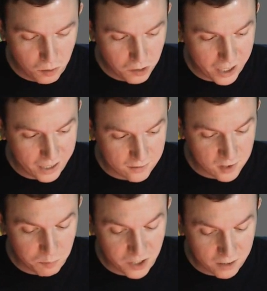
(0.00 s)
like
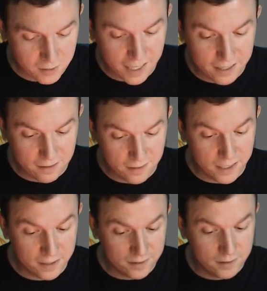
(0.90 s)
something like
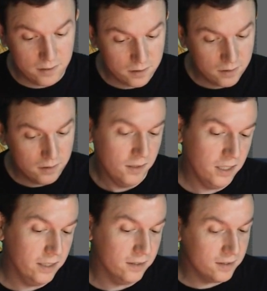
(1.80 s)
this
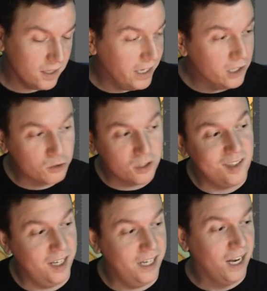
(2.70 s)
is
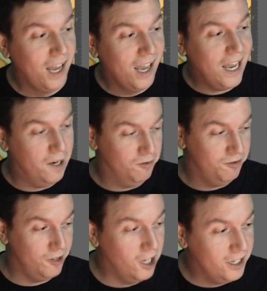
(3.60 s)
interesting and
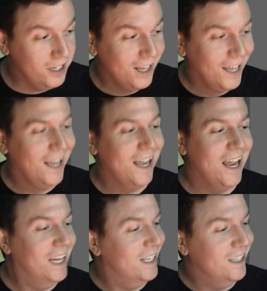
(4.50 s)
fun
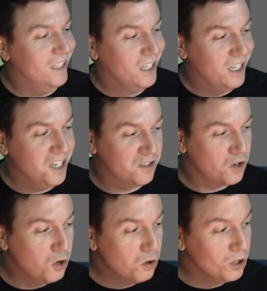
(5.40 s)
and is
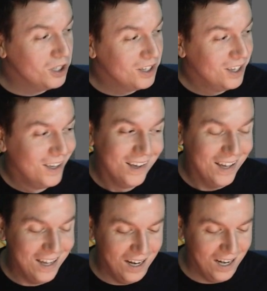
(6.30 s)
cool,
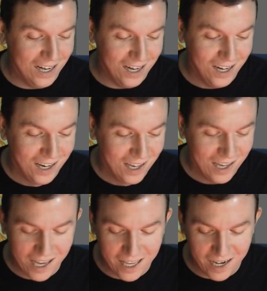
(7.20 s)
and
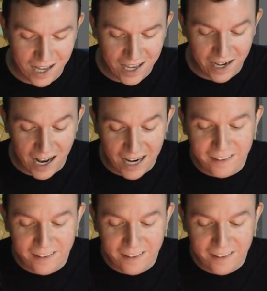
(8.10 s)
I